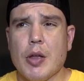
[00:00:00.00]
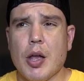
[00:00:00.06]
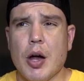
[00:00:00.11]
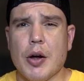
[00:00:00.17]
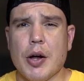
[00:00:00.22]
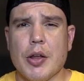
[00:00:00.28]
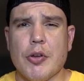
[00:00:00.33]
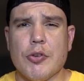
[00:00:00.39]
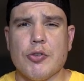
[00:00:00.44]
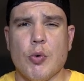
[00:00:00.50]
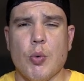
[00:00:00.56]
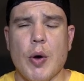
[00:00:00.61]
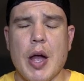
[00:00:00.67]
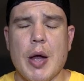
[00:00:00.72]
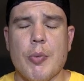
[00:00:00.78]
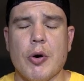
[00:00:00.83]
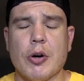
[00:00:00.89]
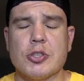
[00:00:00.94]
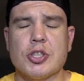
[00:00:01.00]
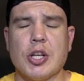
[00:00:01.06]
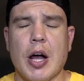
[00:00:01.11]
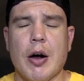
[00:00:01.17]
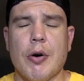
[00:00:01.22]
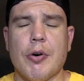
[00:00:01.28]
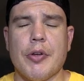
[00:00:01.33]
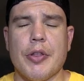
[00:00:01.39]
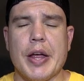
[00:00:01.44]
Okay, those are way more
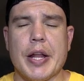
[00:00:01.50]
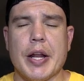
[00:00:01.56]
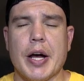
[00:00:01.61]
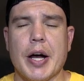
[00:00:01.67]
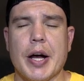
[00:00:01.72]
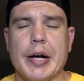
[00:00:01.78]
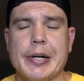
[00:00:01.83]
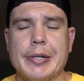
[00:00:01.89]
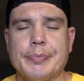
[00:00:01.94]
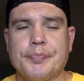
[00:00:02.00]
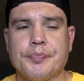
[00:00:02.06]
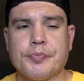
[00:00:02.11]
sour than the